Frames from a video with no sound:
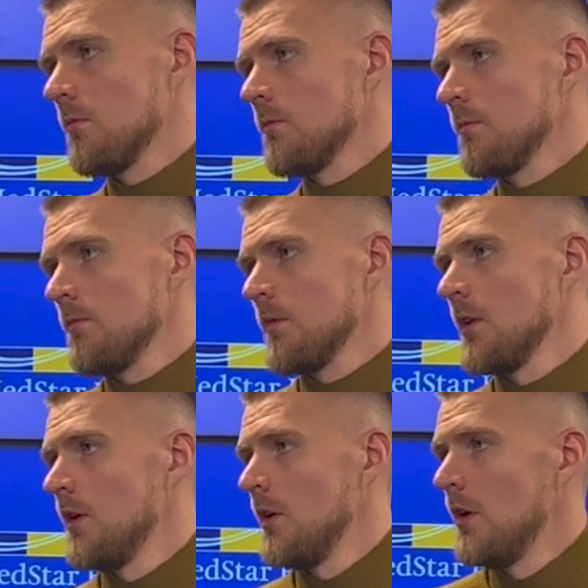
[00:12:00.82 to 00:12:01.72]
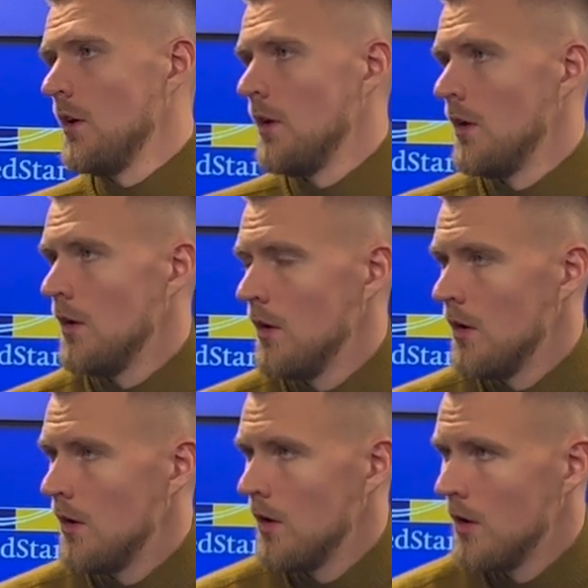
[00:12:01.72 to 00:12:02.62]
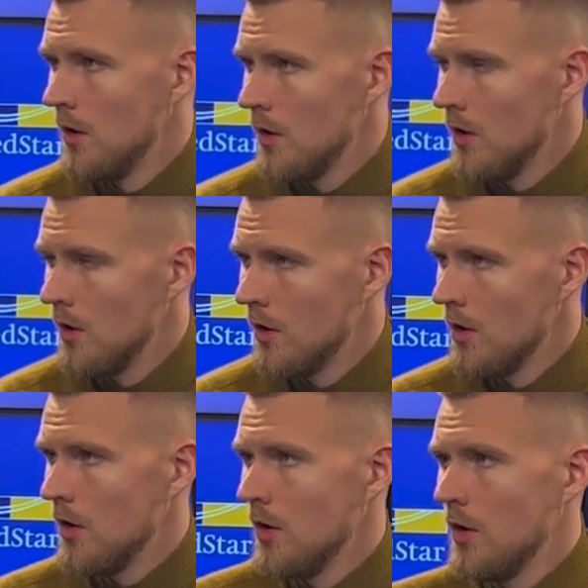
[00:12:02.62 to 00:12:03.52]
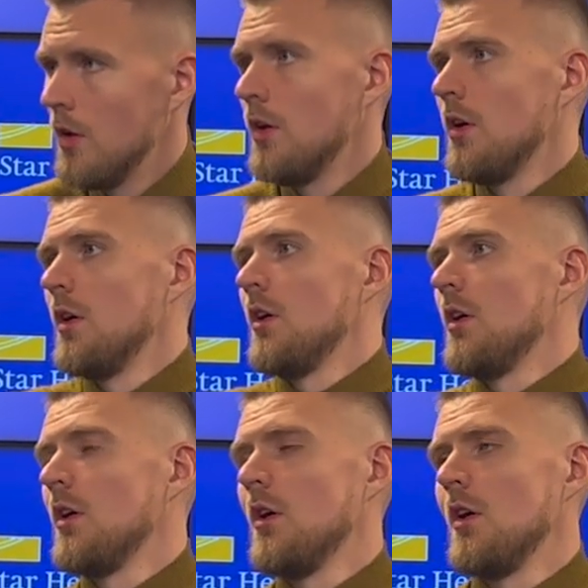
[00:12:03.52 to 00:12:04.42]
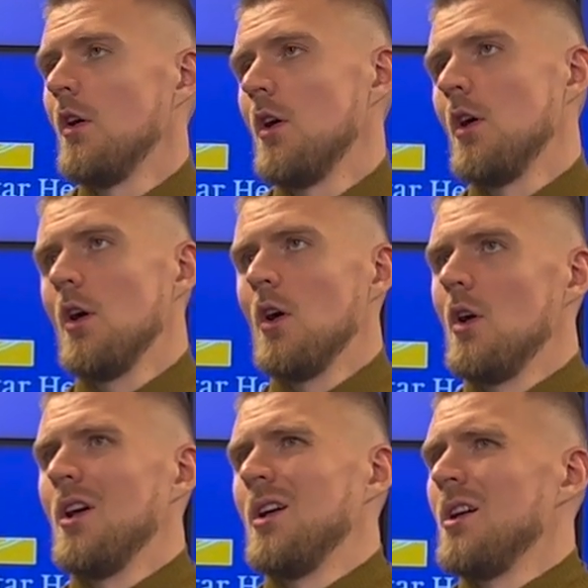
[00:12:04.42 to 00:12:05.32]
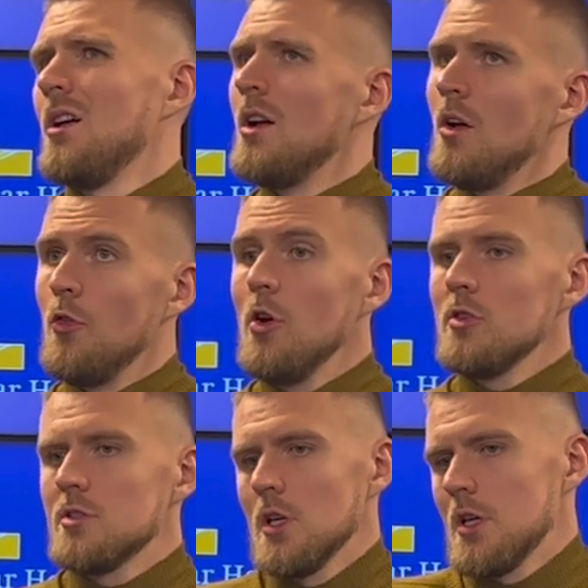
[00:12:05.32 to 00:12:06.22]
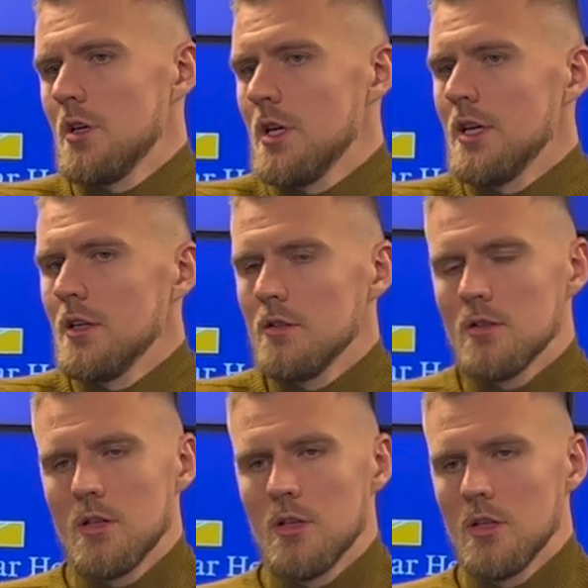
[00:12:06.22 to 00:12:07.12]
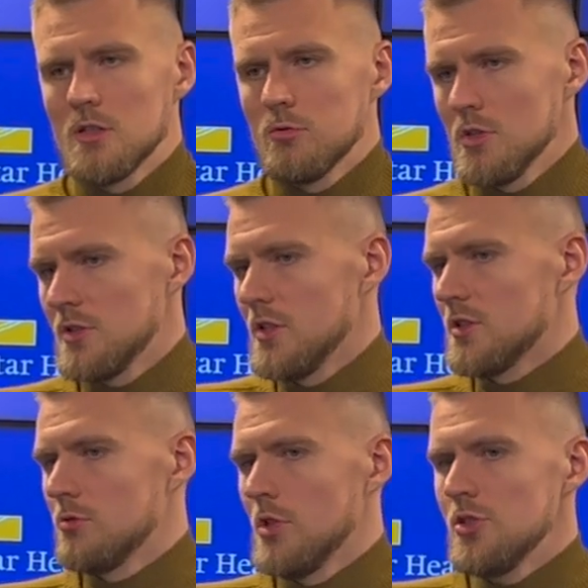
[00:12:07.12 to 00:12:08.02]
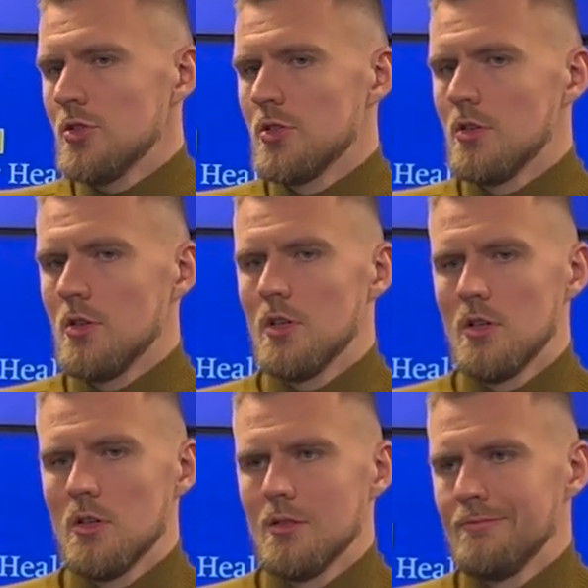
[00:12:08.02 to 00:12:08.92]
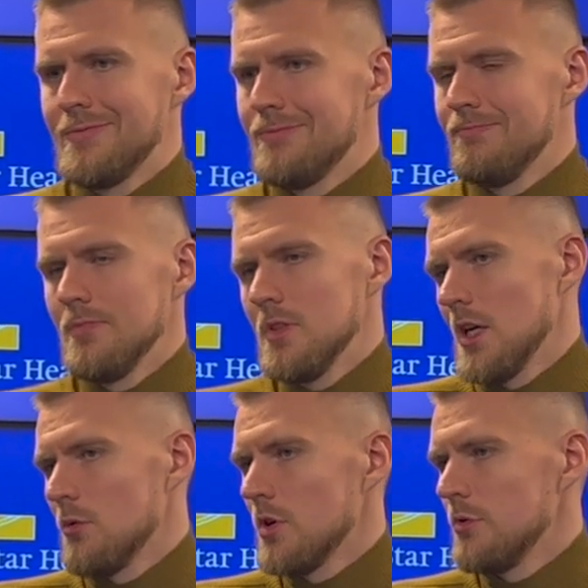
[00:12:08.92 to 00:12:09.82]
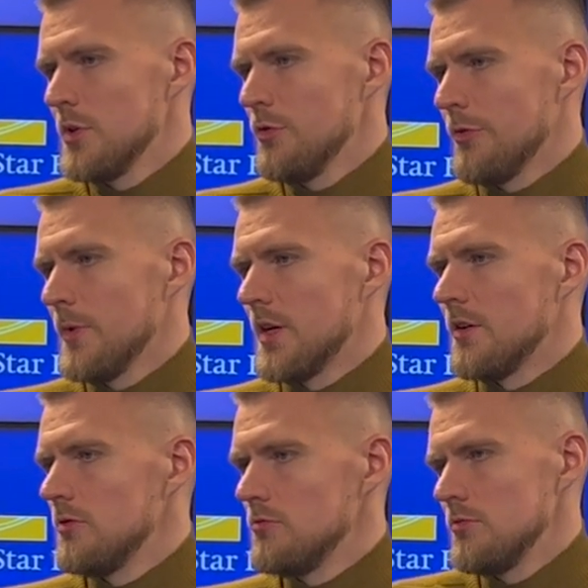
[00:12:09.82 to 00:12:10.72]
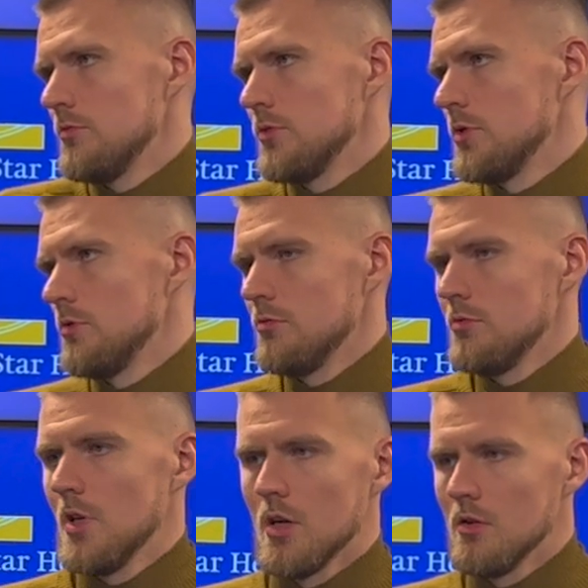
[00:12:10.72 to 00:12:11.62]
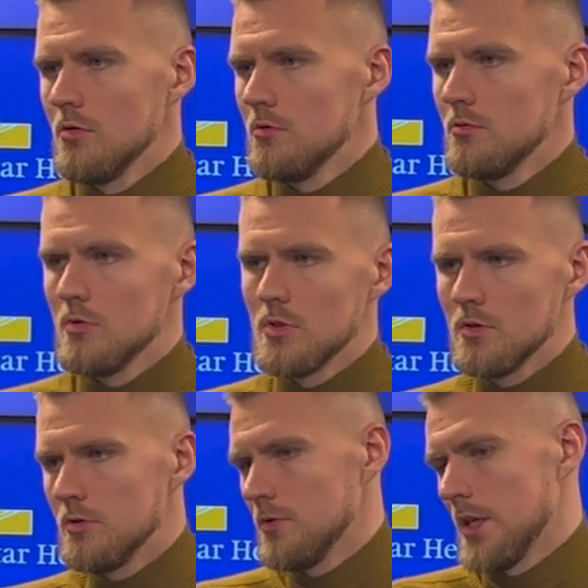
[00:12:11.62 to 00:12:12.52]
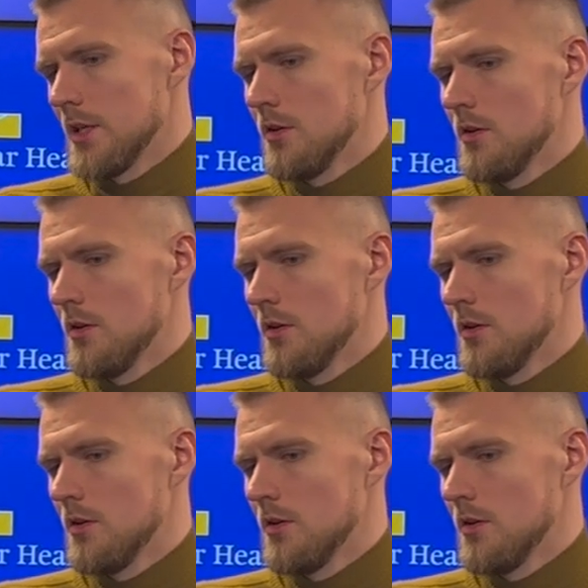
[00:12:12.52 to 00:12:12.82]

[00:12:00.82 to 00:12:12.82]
Is it, is it identifying what the next action needs to be, or where does the trouble come up? No, it's like, they, it's once they switch, uh, like what do we do from there? Do, you know, like